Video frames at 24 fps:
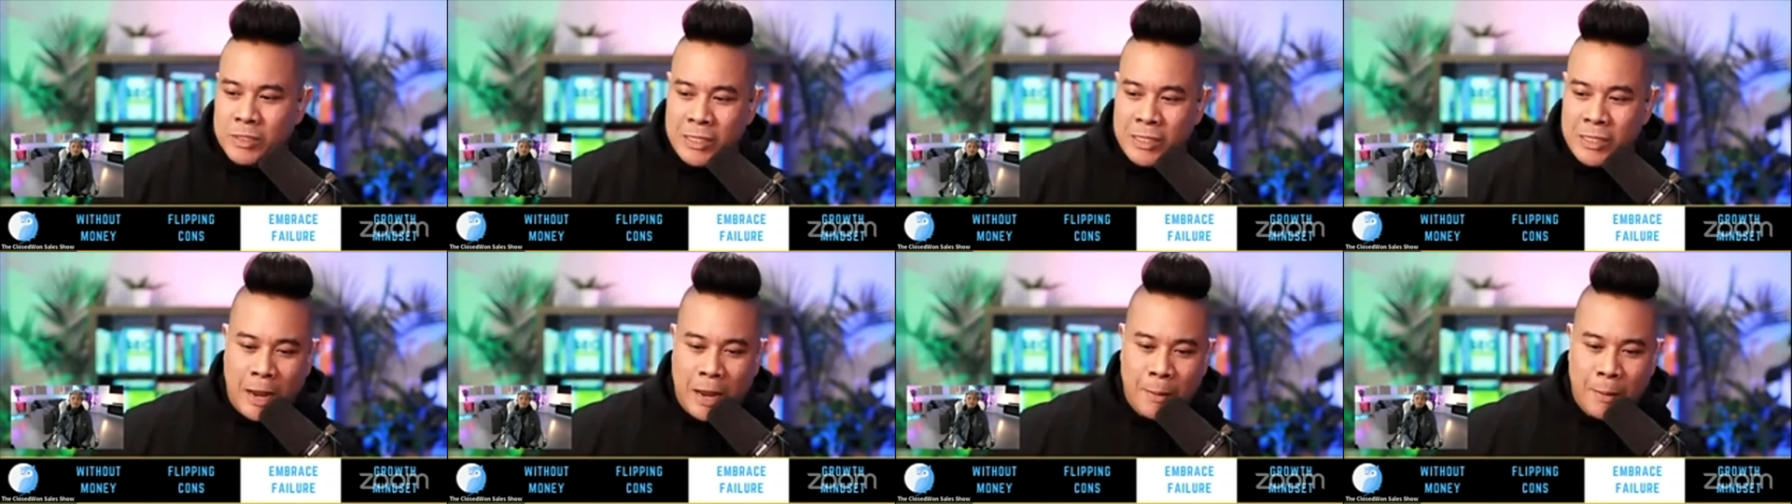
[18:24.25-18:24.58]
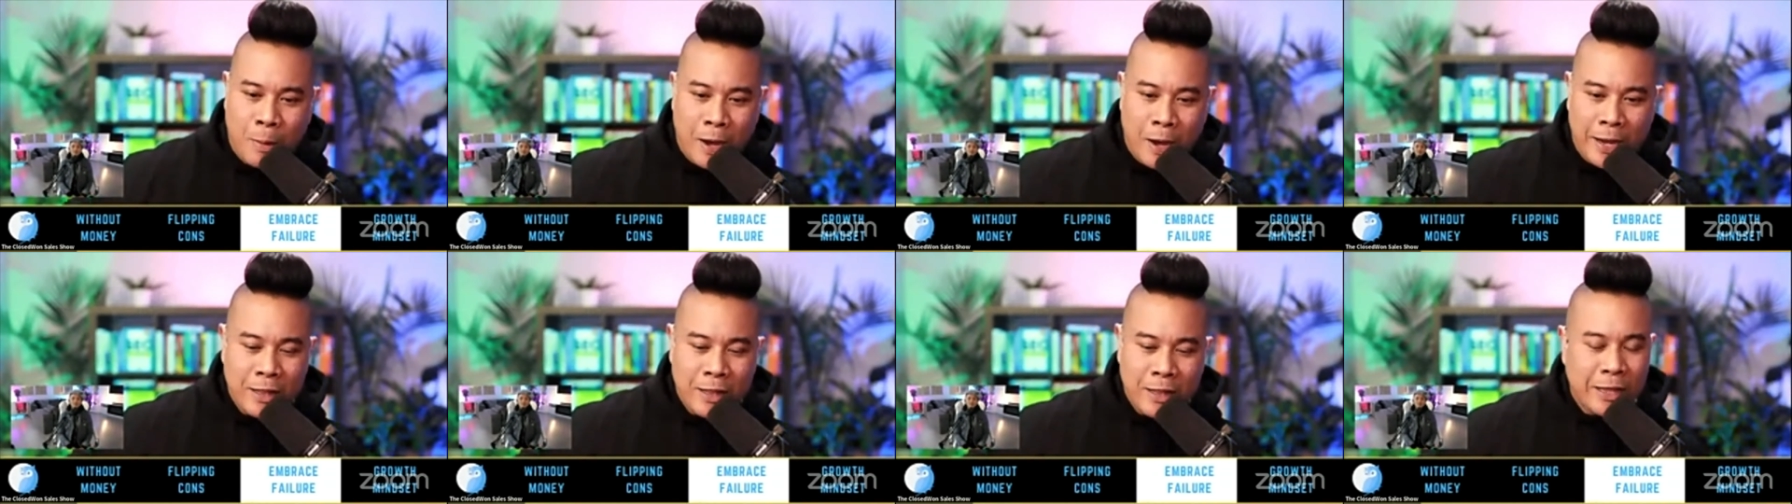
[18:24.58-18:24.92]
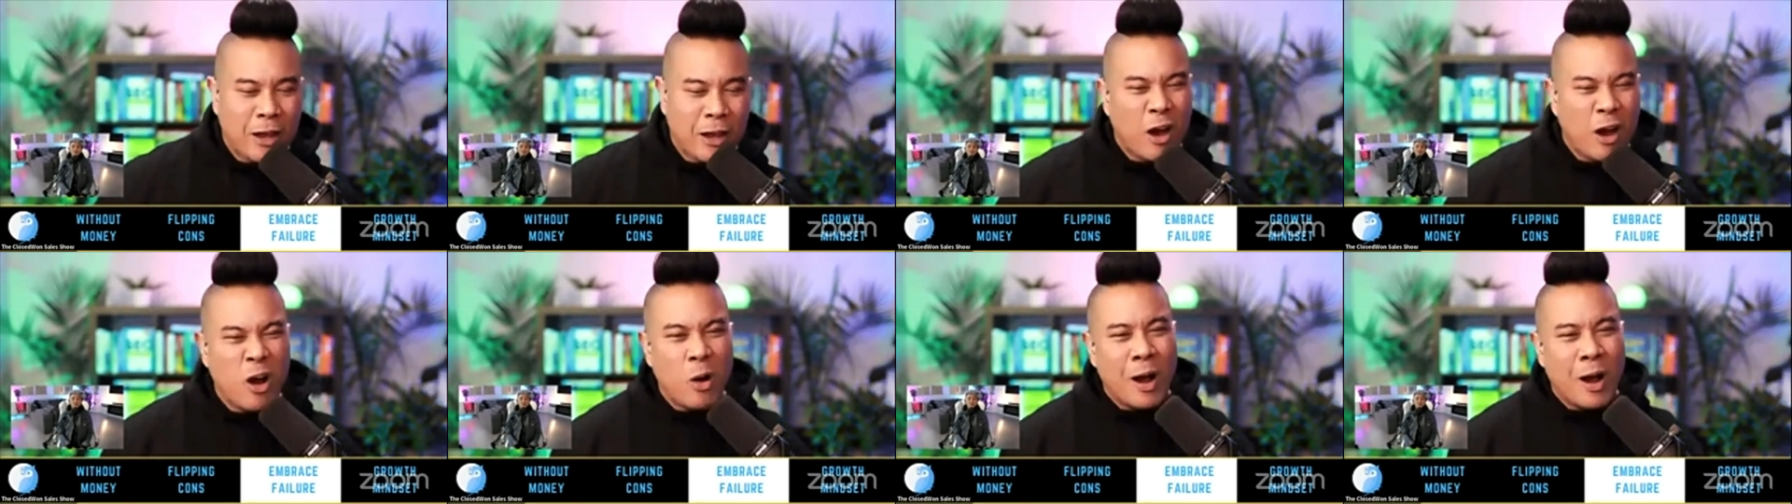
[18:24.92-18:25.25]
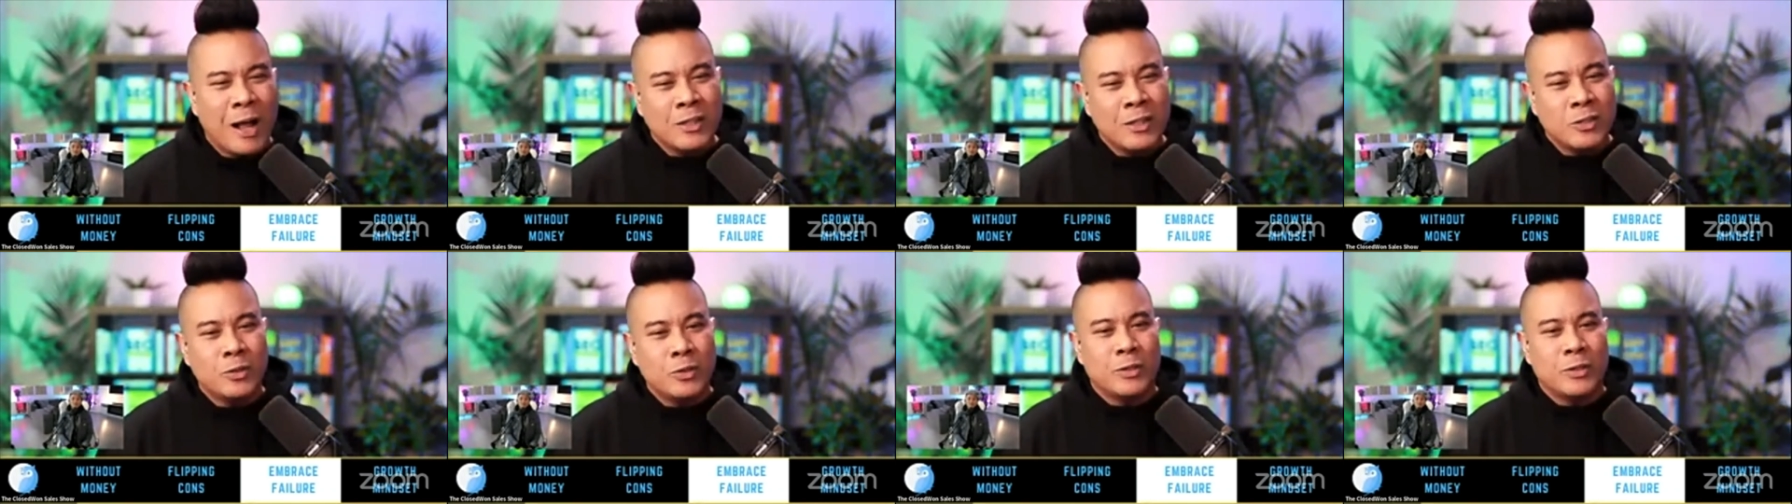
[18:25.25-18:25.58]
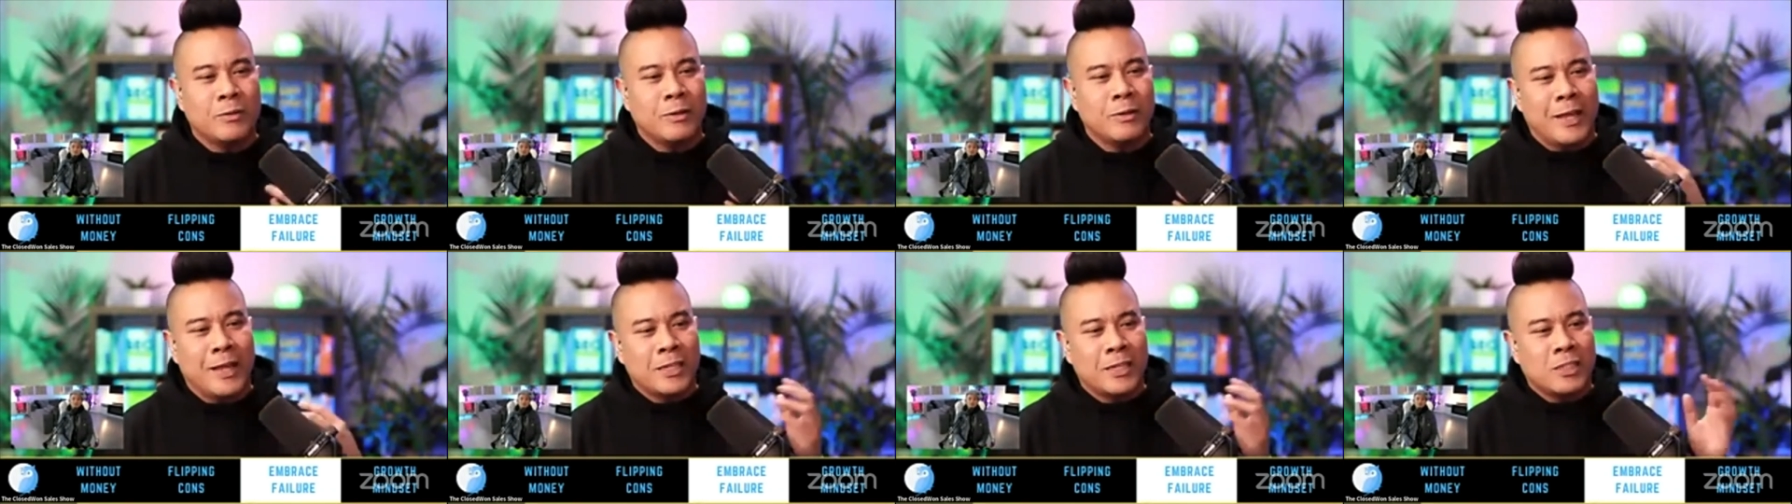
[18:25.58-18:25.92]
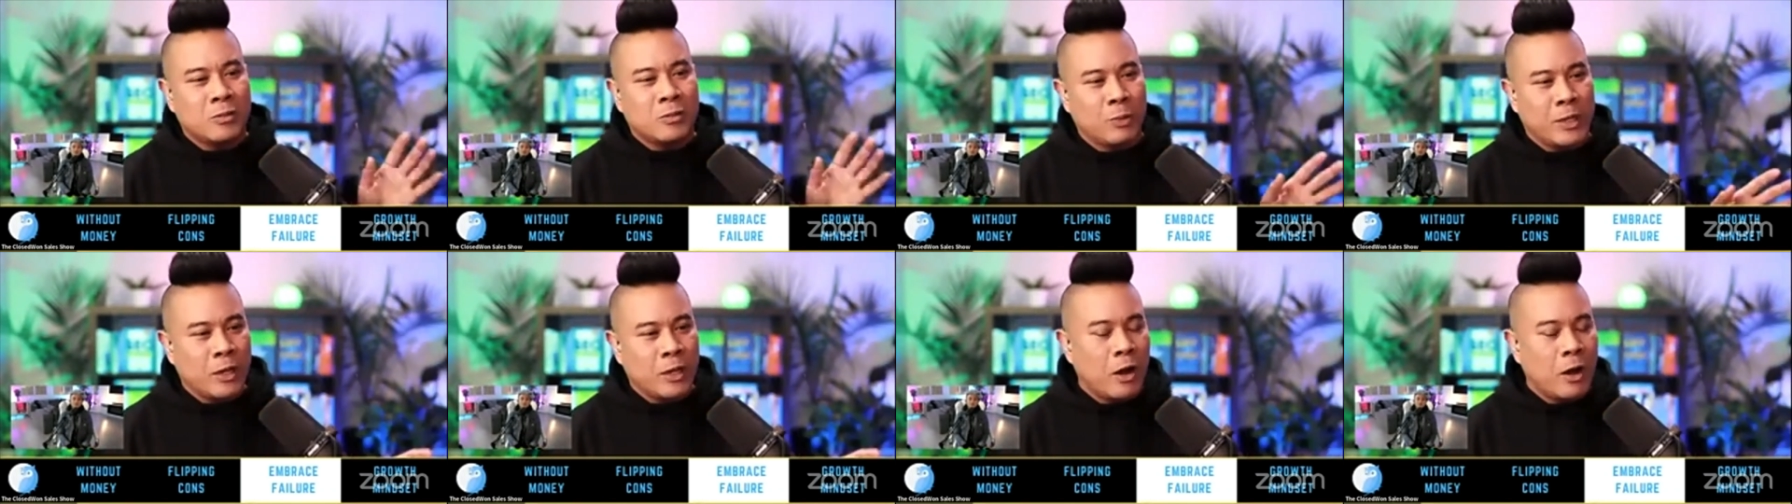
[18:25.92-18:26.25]
slide by. Like, oh, I'll do it
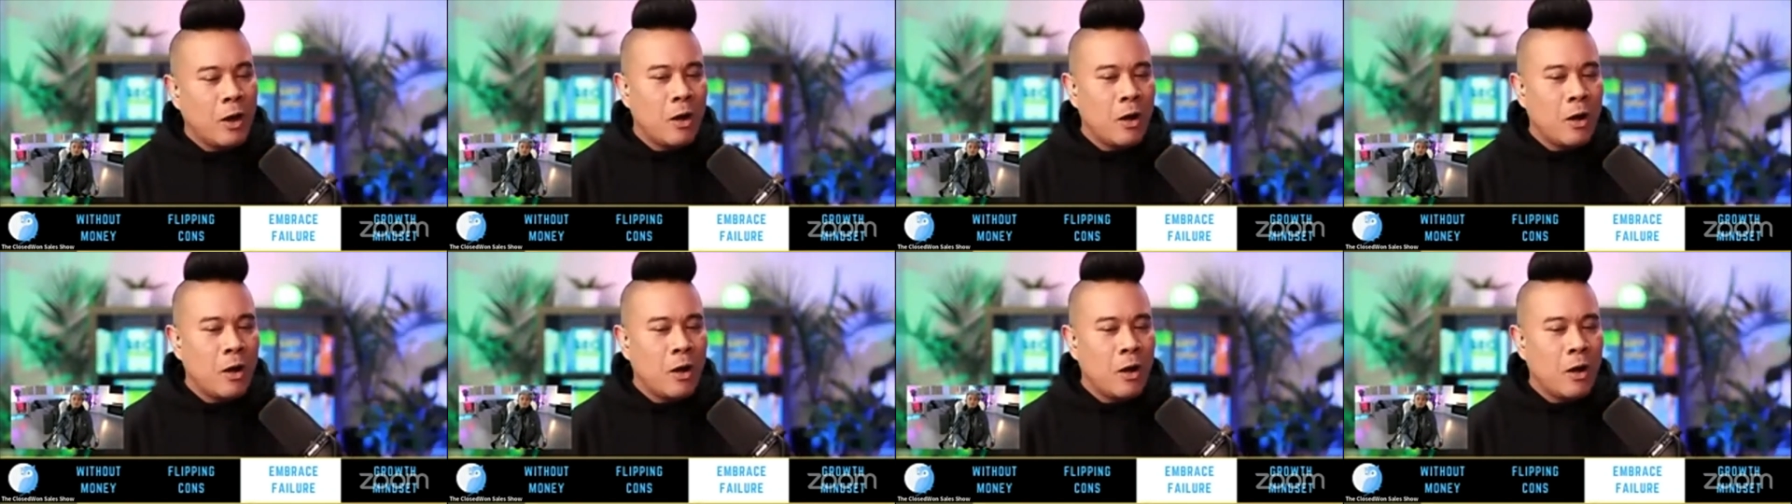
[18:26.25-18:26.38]
next week.